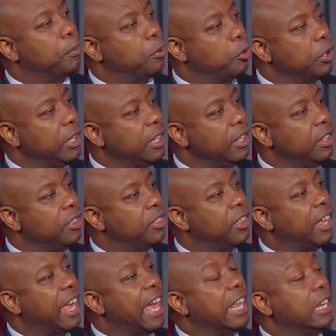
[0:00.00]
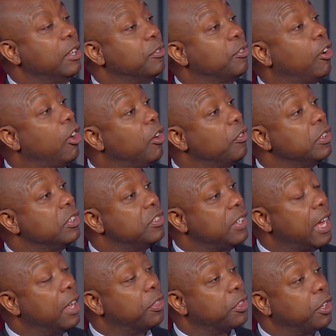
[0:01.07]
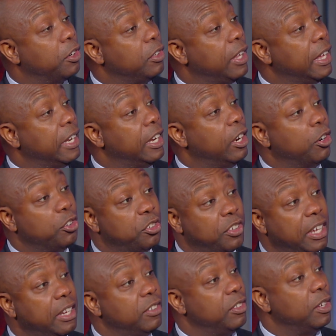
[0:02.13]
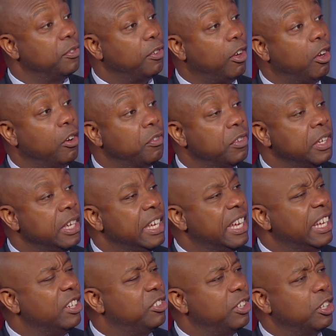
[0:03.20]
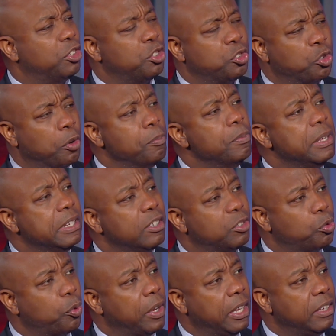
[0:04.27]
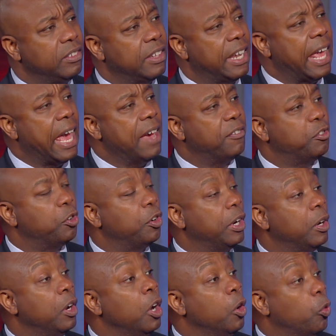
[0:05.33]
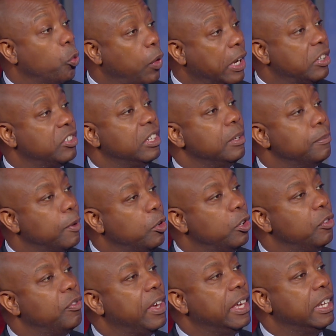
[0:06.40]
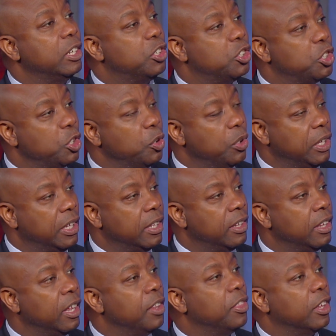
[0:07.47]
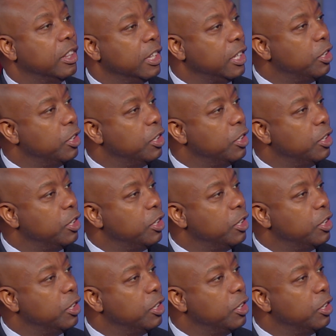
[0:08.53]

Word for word: breathe, and evolve in South Carolina. And our state has evolved in such tremendous ways that after a racially motivated shooting, the